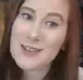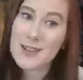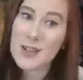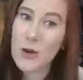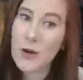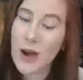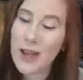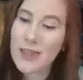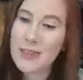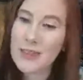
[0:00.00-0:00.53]

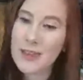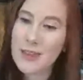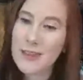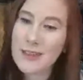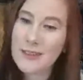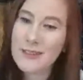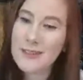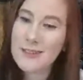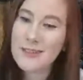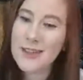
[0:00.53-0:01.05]
So I think
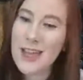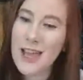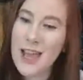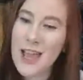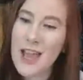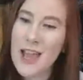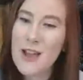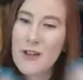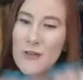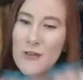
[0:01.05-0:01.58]

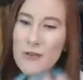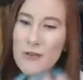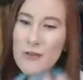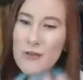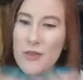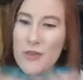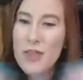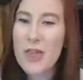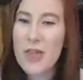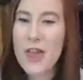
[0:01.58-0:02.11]
if
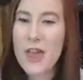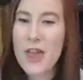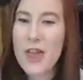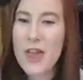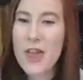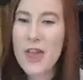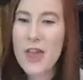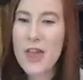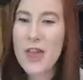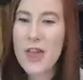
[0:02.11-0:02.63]
she
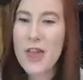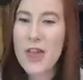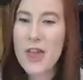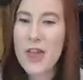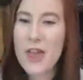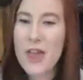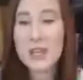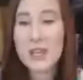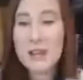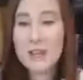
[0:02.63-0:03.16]
would have been
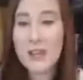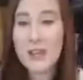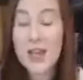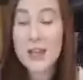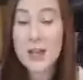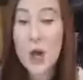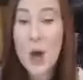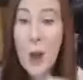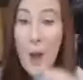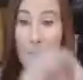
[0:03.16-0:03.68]
speaking
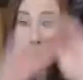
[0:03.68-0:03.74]
like